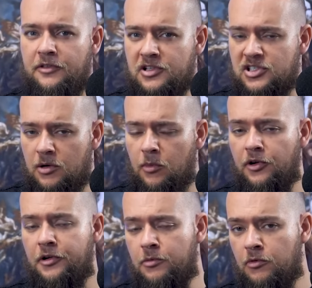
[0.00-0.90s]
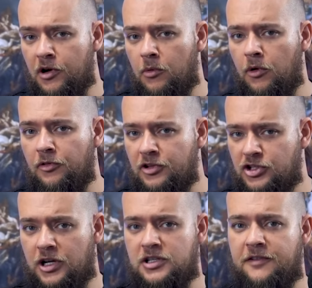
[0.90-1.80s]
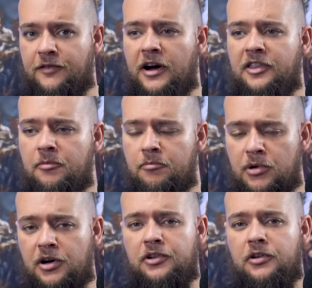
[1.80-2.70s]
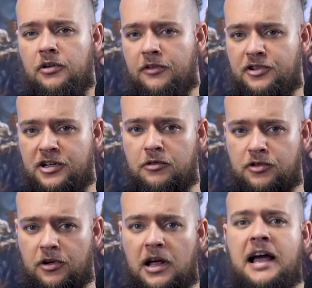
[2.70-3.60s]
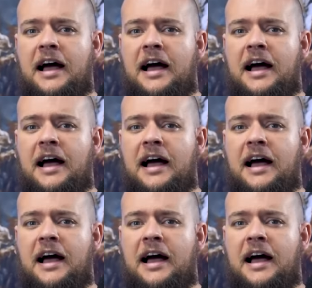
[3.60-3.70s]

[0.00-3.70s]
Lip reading: that someone who will go on to justify the murder of children